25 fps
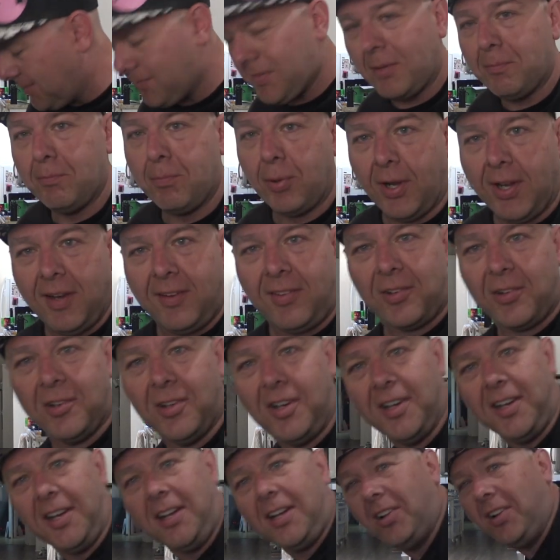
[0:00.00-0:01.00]
My brakes are
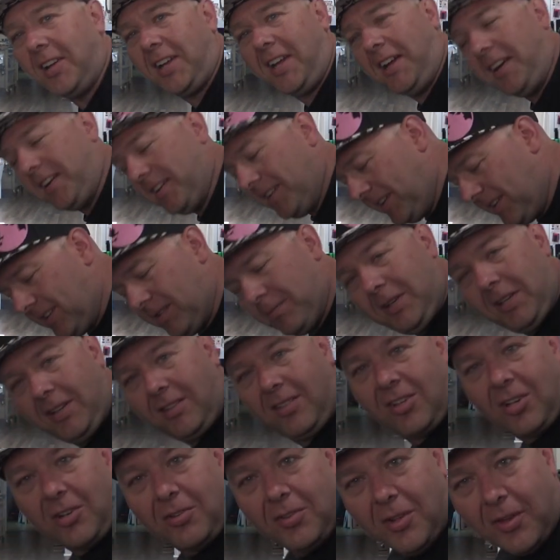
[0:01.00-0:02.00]
on and clicking.
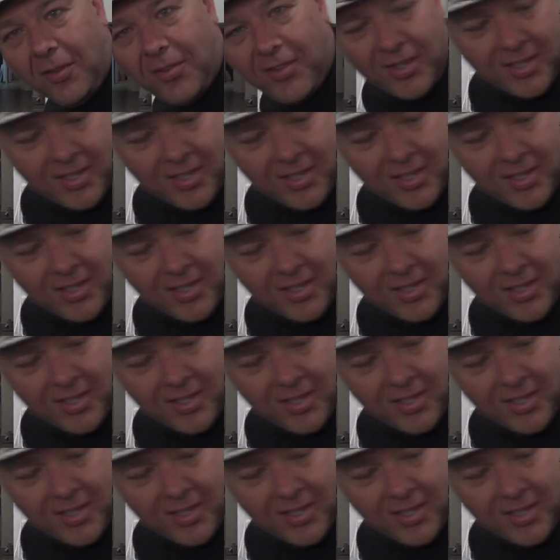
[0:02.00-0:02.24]
Turn those